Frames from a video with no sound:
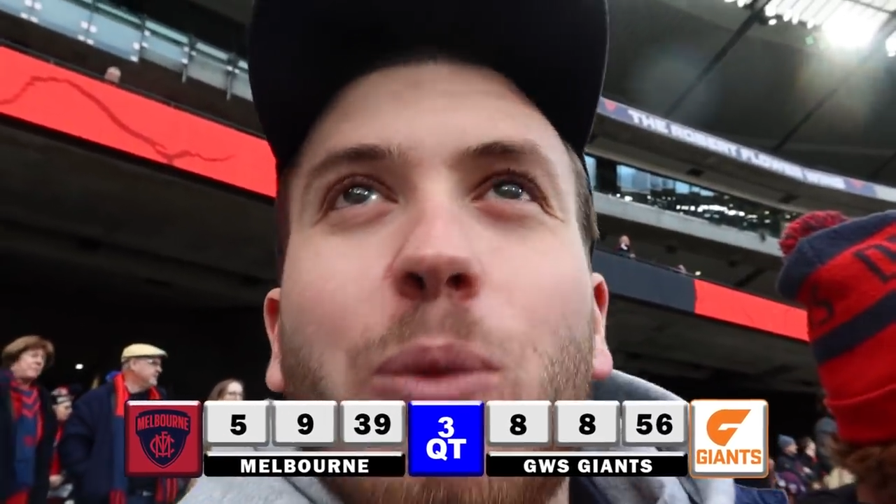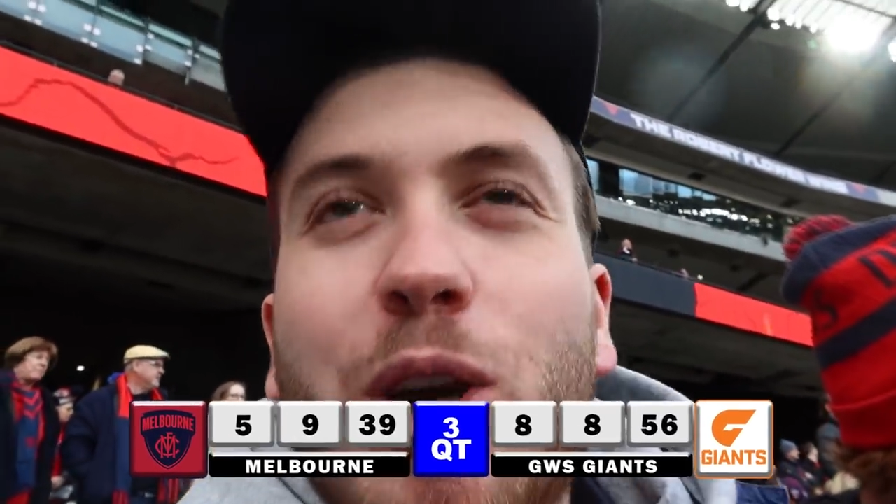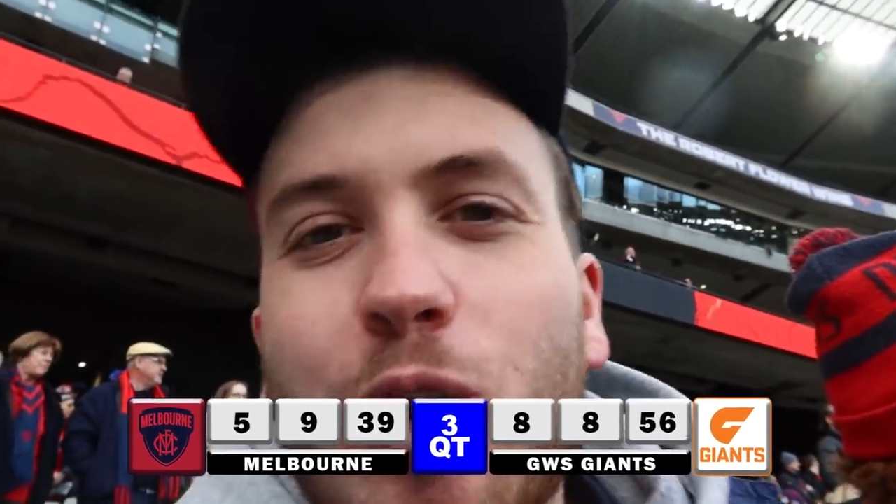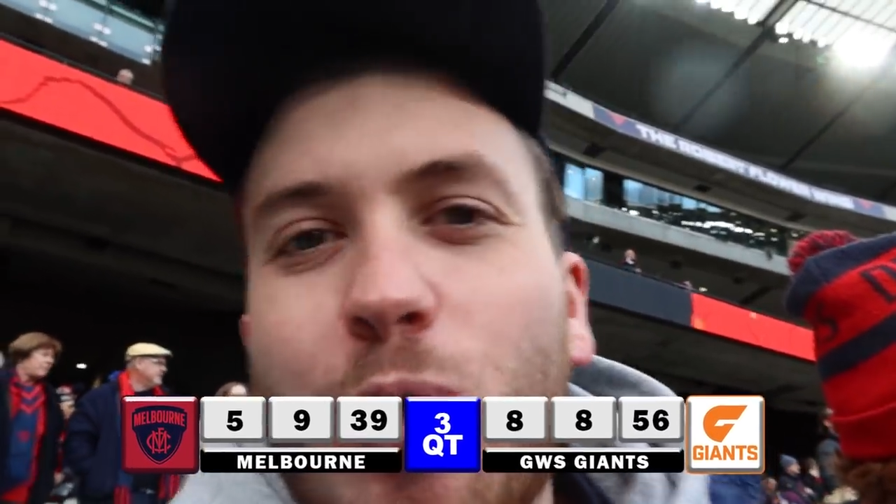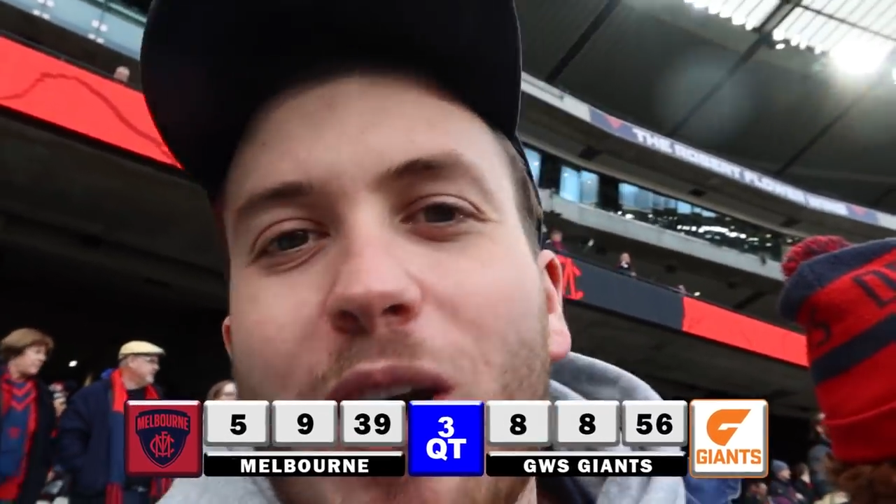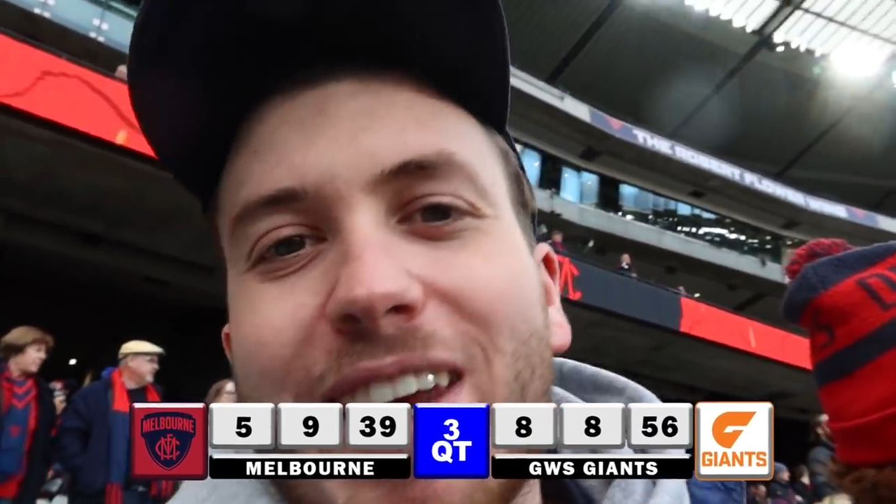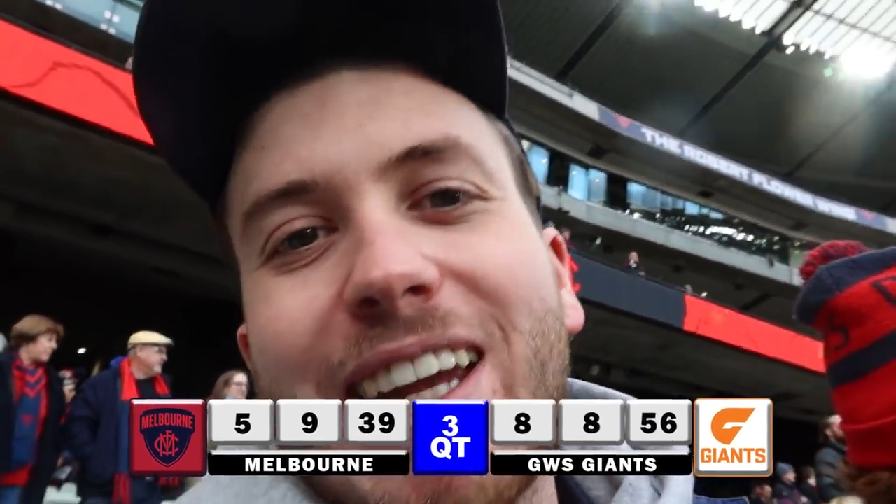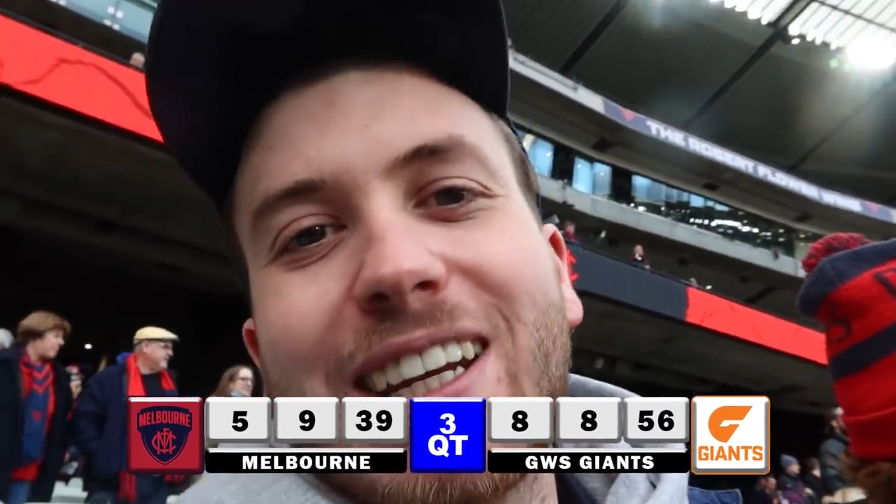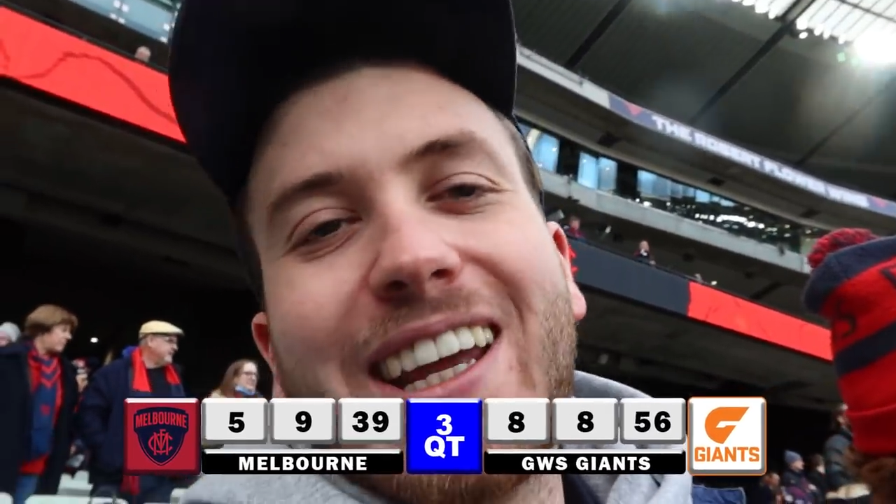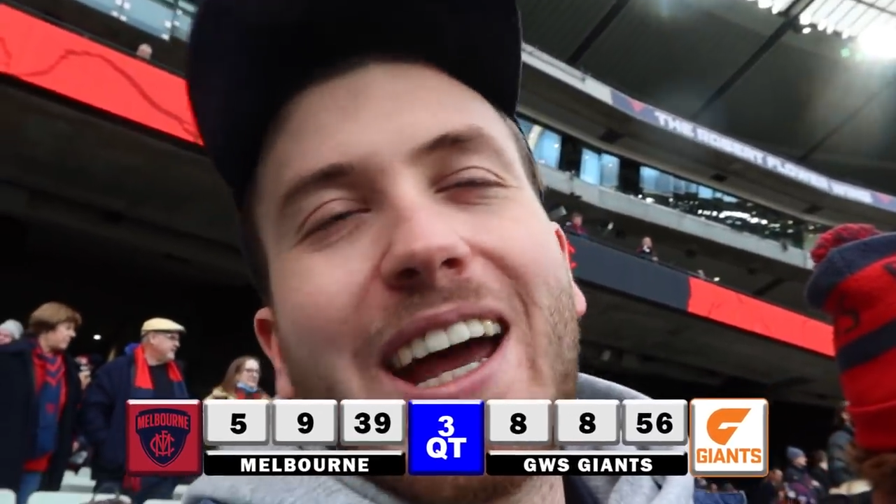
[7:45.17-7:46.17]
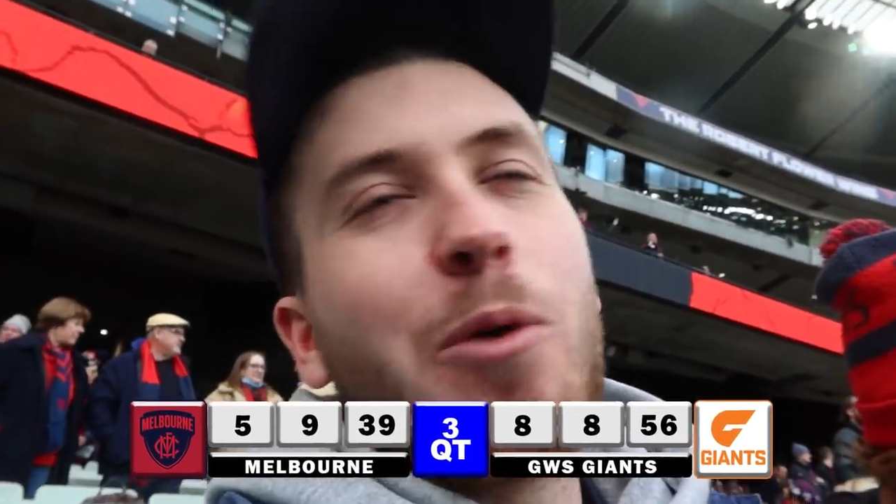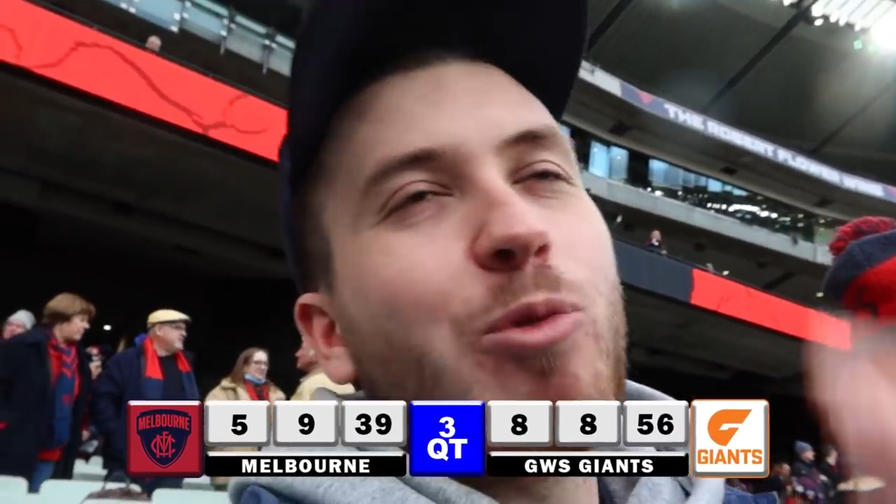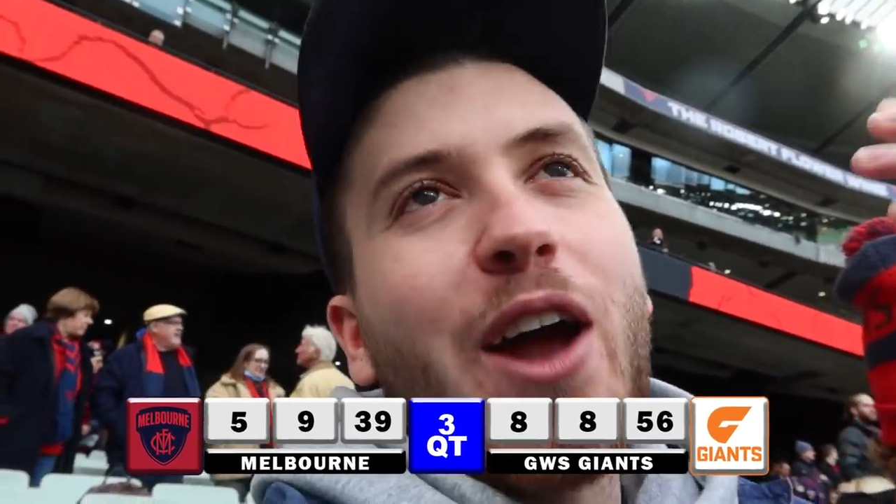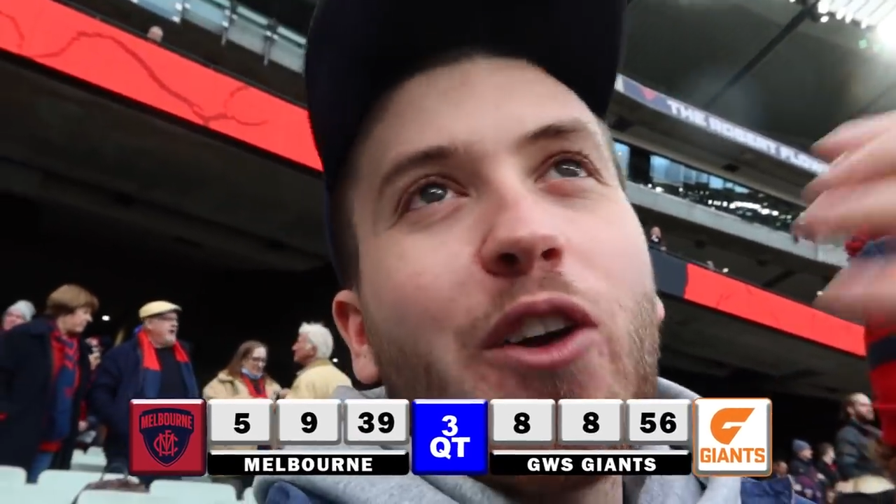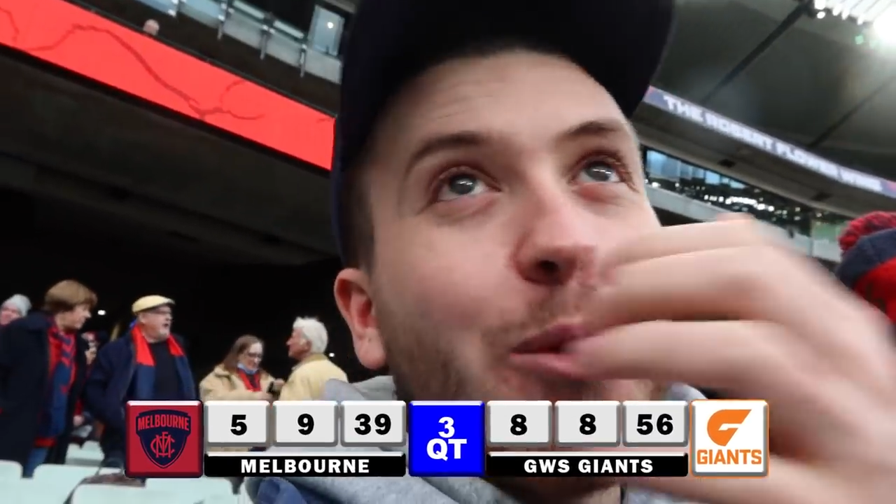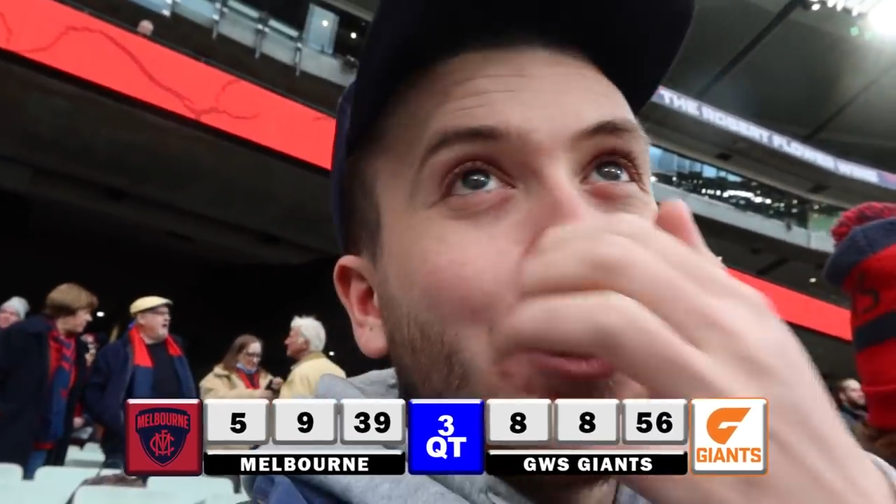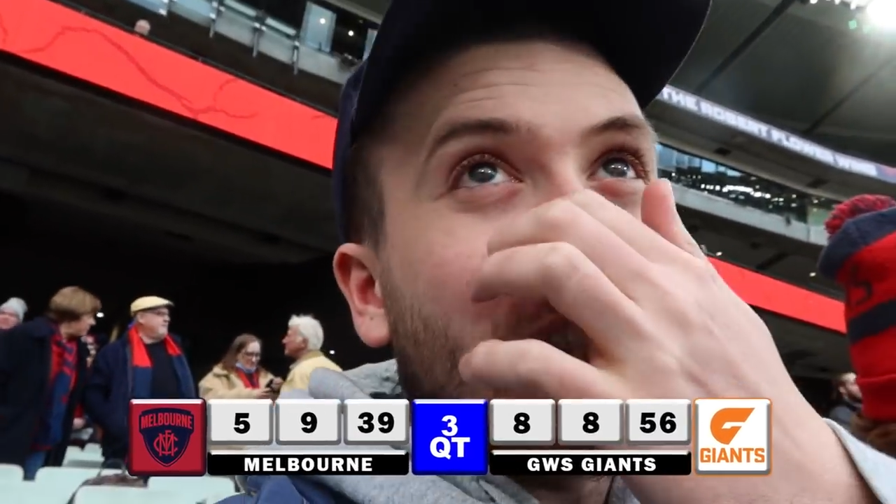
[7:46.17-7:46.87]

We couldn't quite get a run on,